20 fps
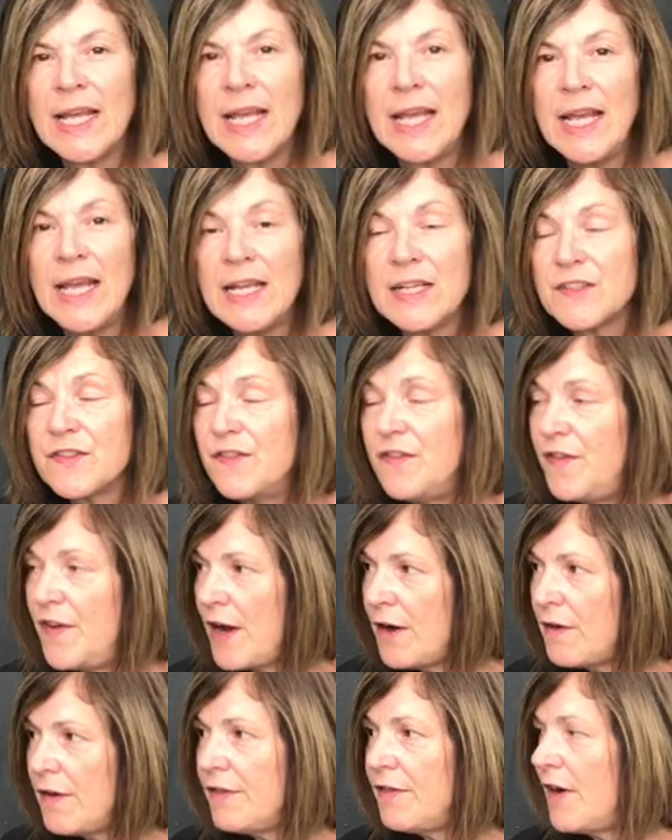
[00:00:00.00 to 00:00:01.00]
It's
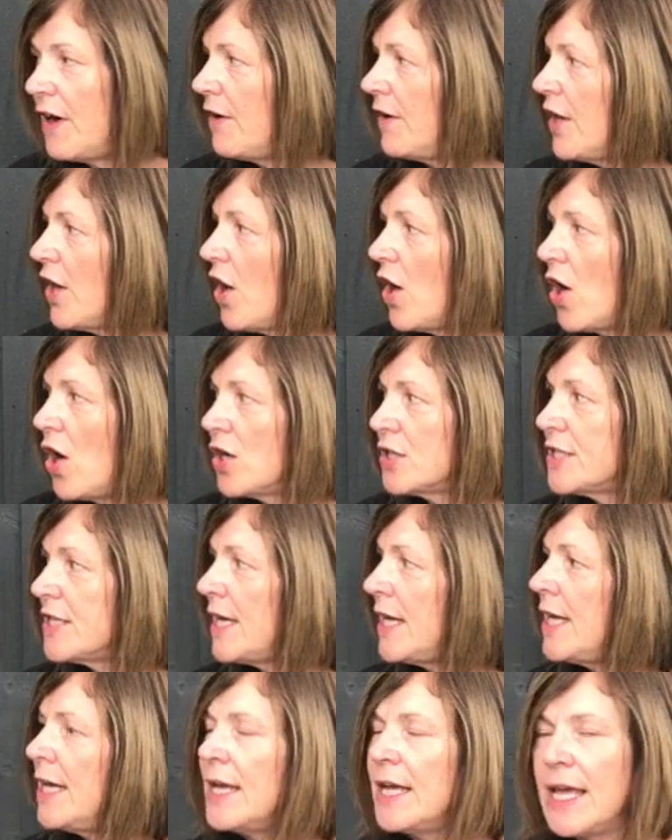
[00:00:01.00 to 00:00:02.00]
very, very
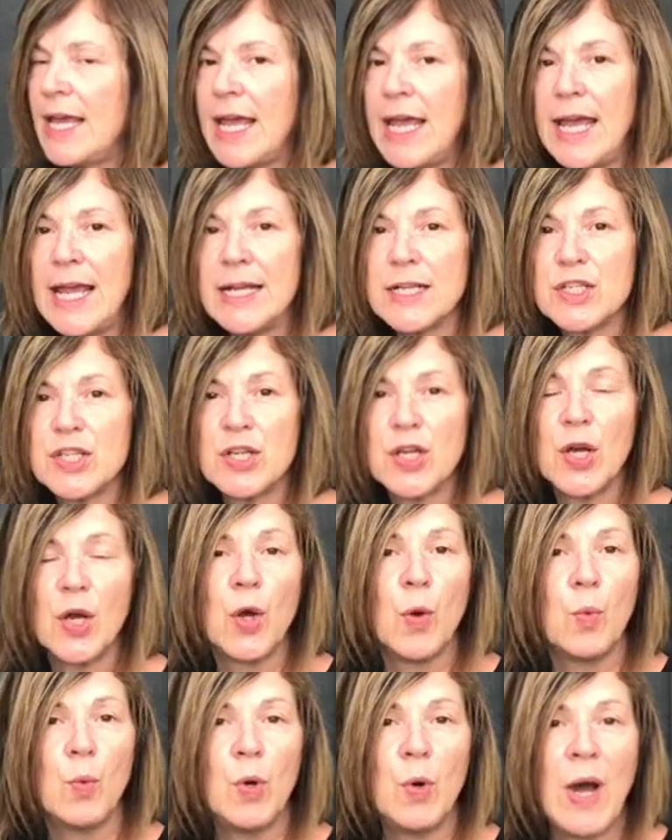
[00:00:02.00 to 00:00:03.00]
hardy. It
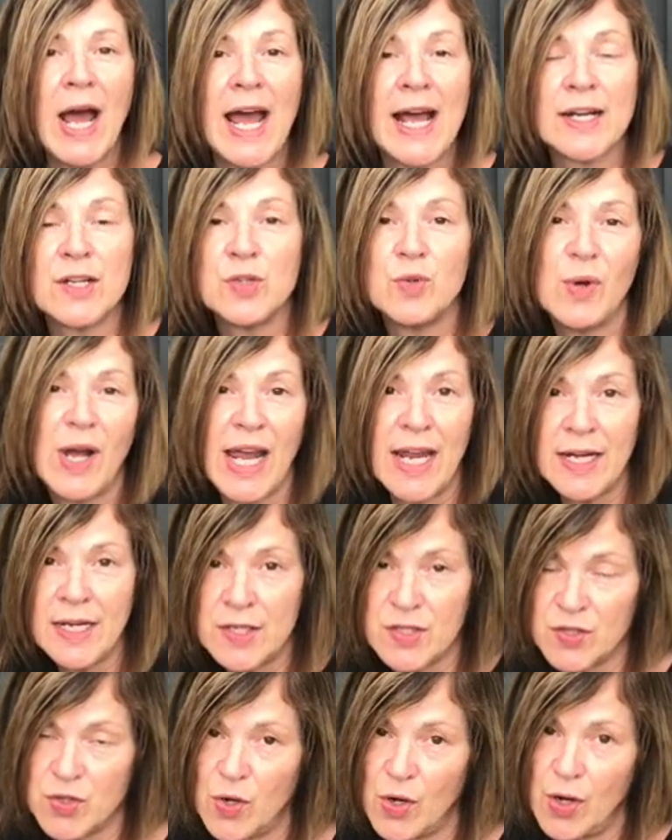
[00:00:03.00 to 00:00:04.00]
will handle any
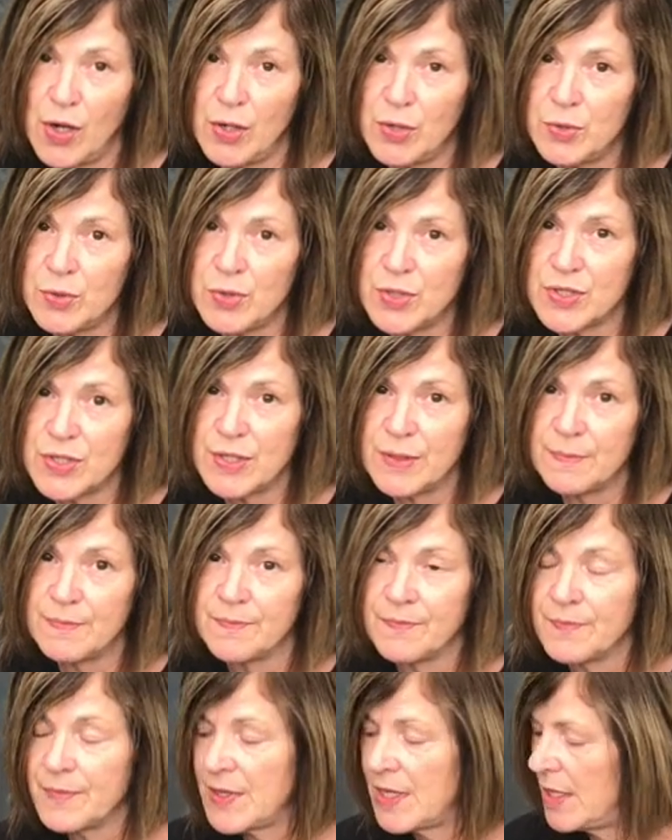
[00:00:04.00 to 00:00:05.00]
soils,
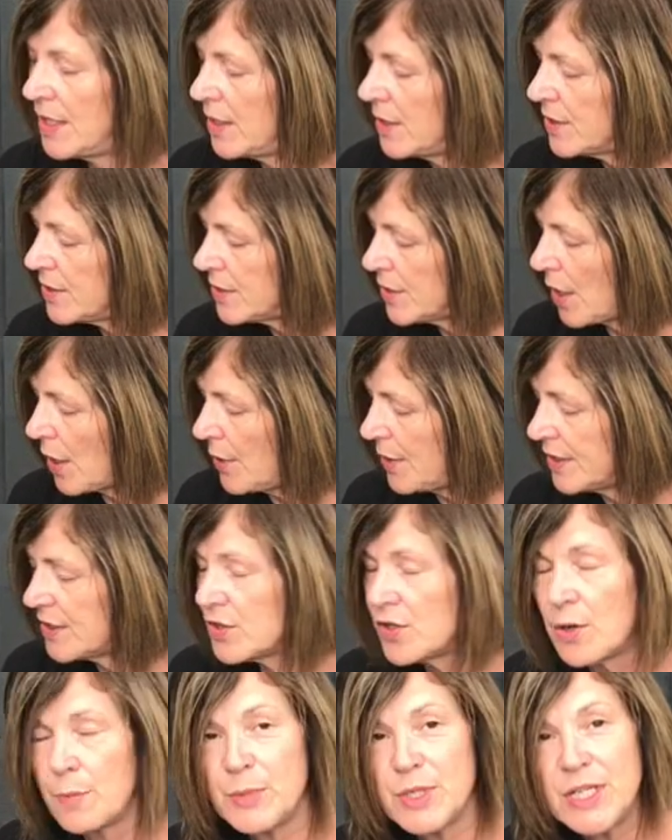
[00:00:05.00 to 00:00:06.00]
so it's
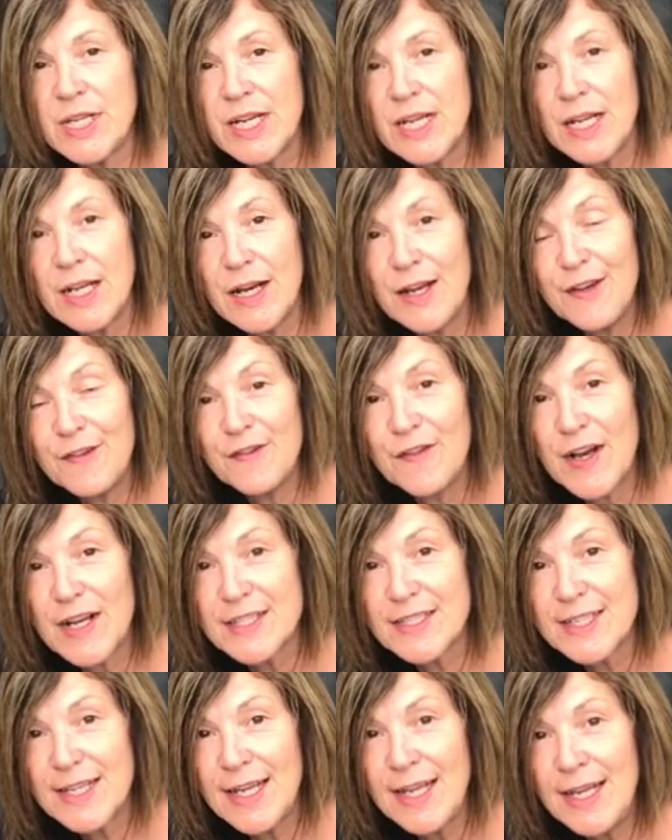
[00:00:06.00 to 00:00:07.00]
not particularly
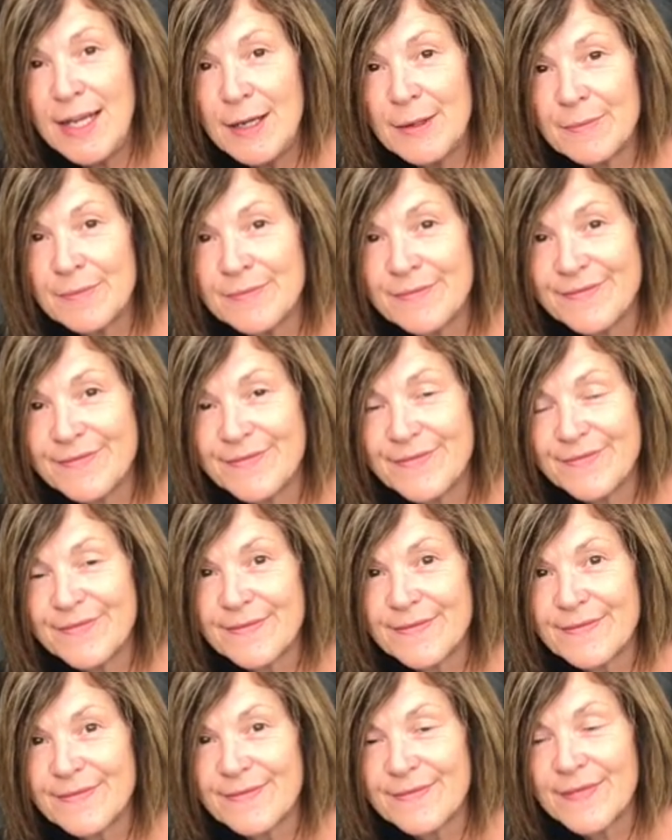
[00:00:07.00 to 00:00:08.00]
fussy.
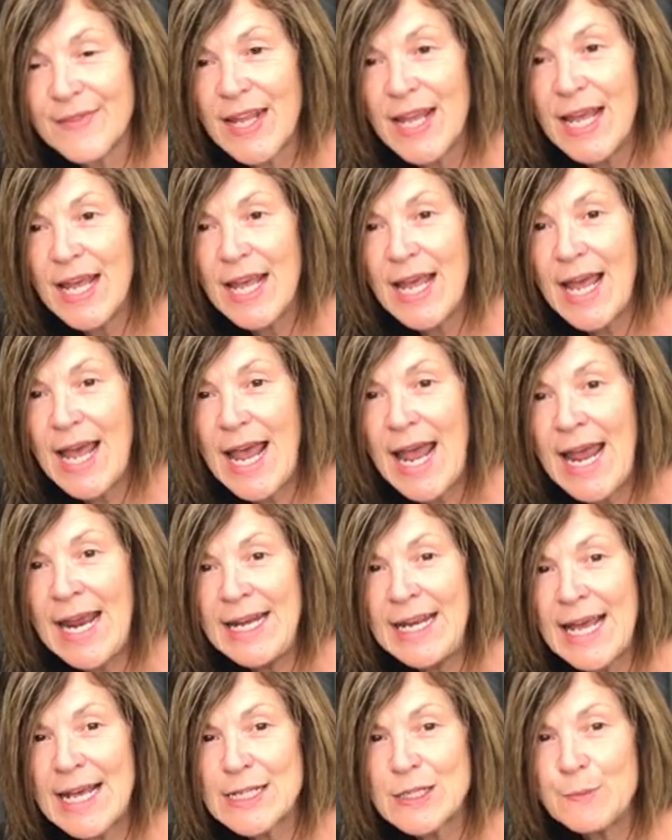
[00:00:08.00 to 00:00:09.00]

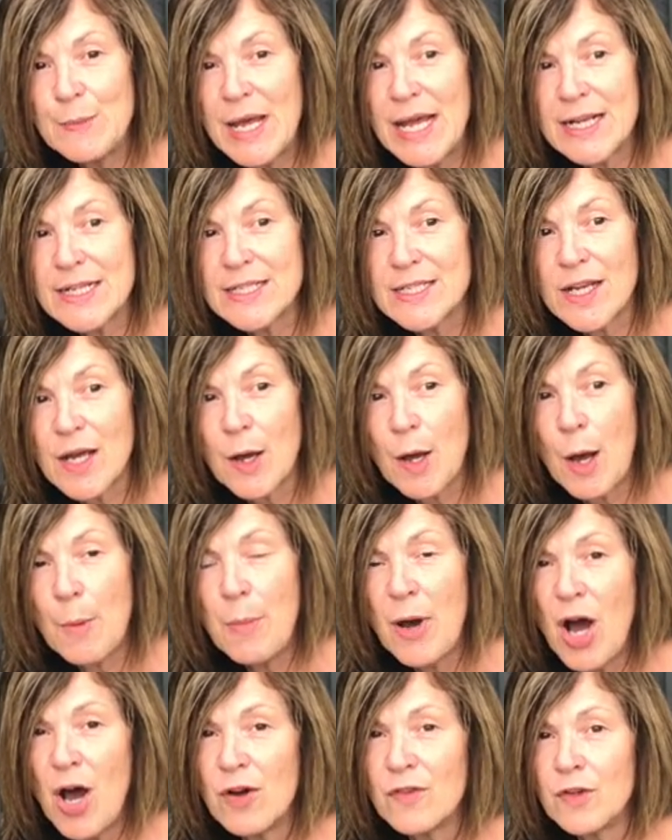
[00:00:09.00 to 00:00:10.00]
Any aspect
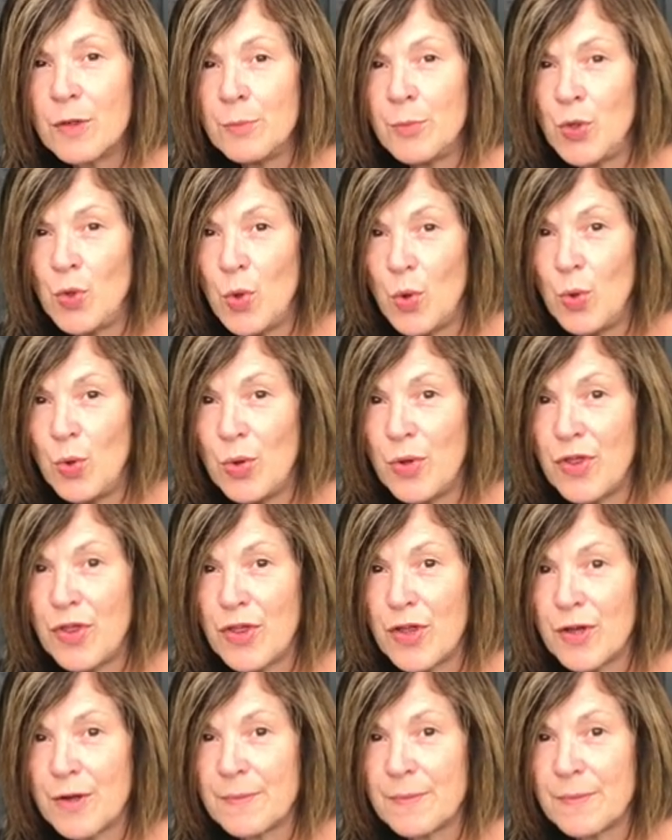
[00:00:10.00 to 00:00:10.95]
apart from north,